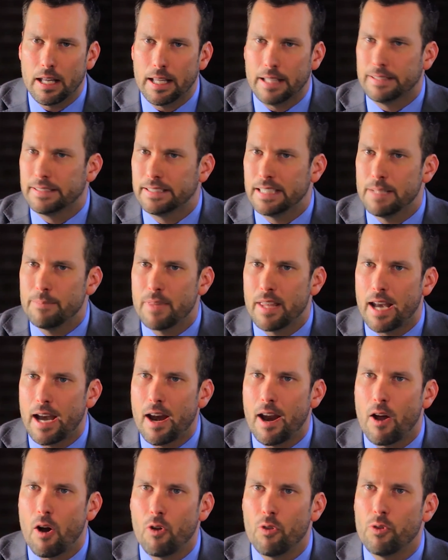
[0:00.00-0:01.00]
It seemed
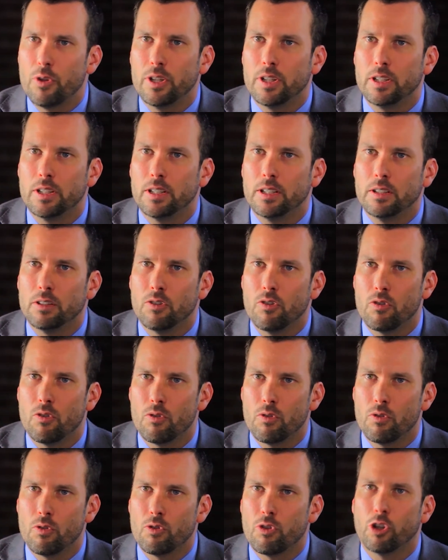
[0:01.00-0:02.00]
that the
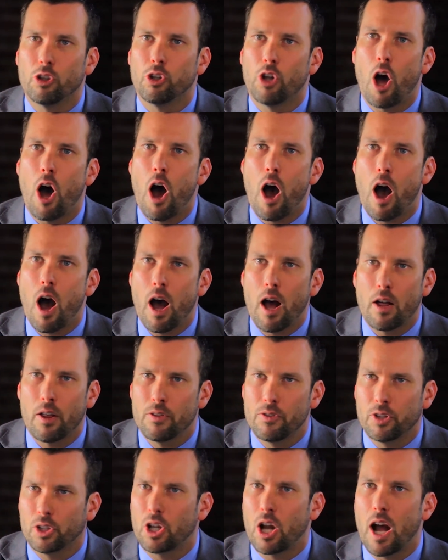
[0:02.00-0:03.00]
law,
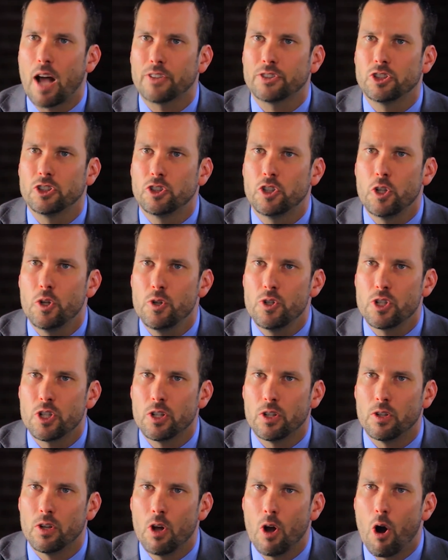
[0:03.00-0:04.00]
the
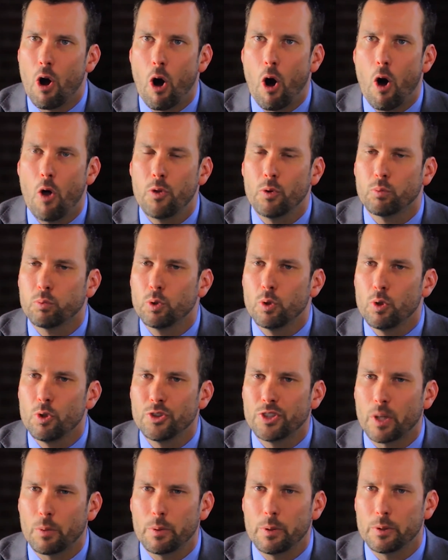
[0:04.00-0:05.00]
Constitution, all the
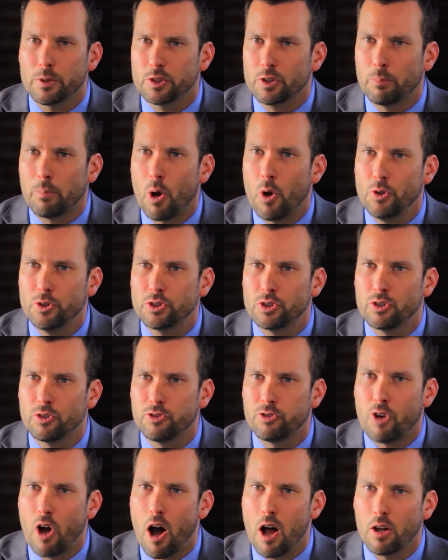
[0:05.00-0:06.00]
rules that we were supposed to
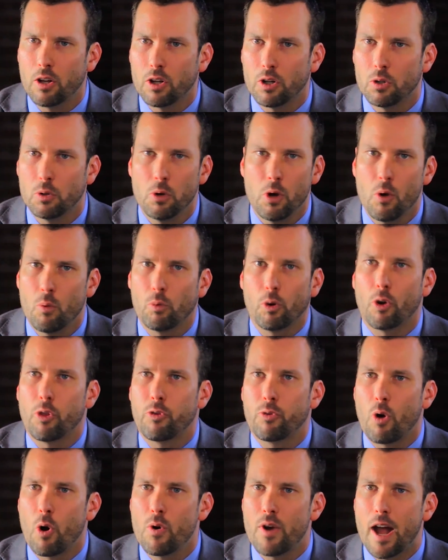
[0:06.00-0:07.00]
follow were
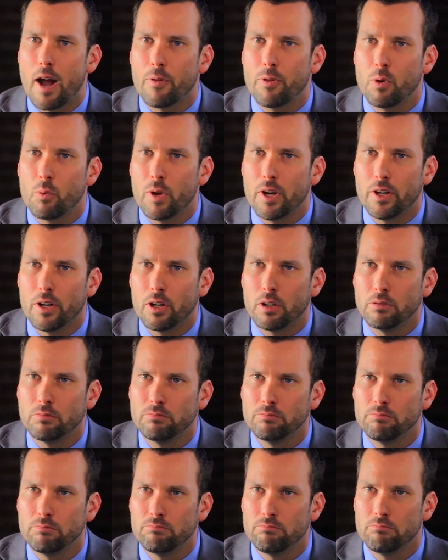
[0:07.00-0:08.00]
thrown out the window.
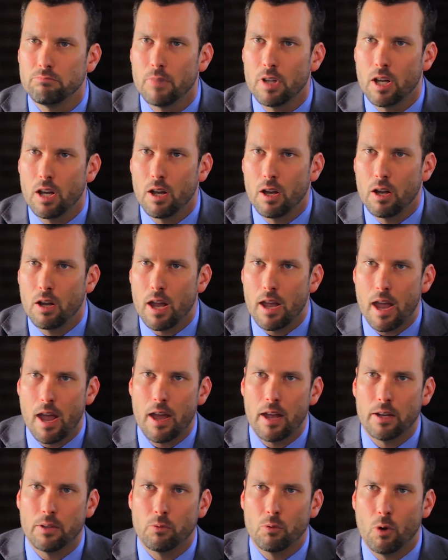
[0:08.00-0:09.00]

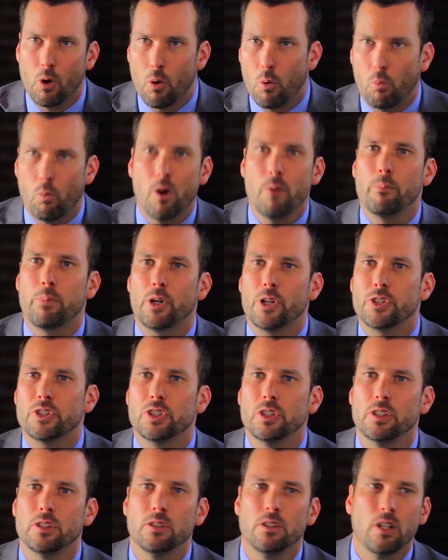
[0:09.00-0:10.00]
And one
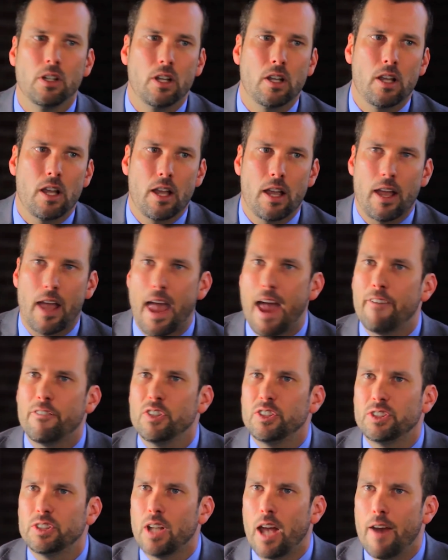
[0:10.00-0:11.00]
person,
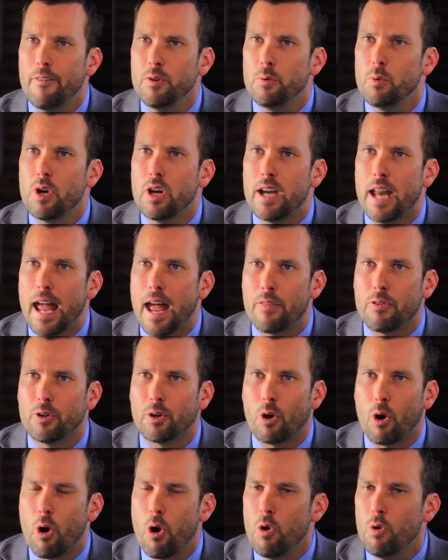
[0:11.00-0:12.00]
everyone had
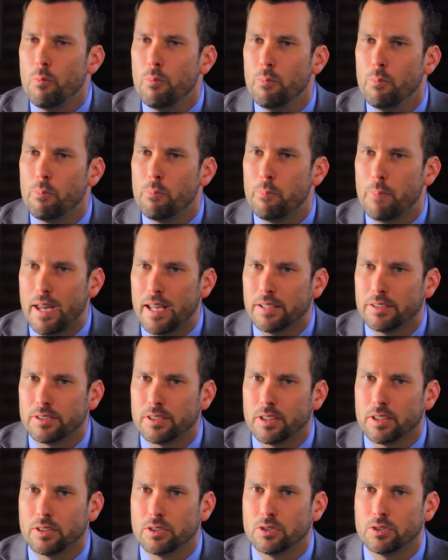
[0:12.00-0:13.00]
their own
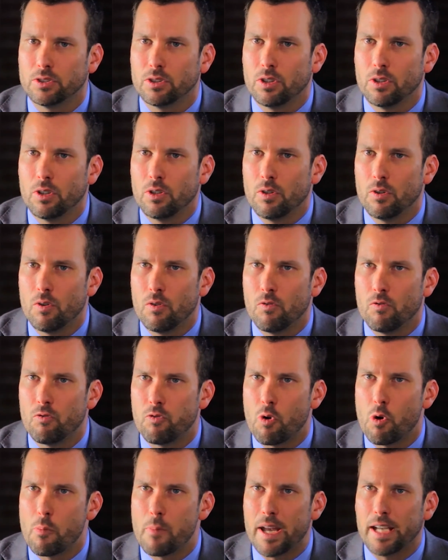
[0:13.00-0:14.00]
basis
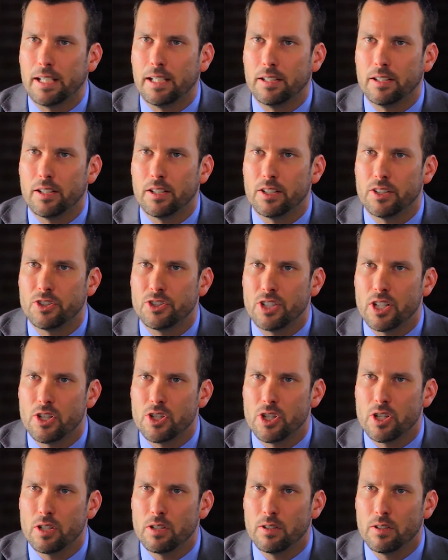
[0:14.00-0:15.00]
for making the
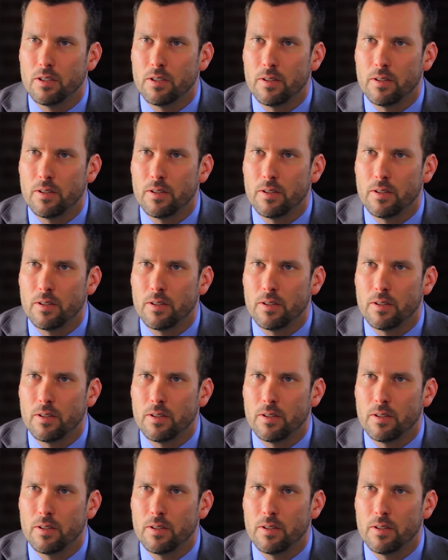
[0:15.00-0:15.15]
decision.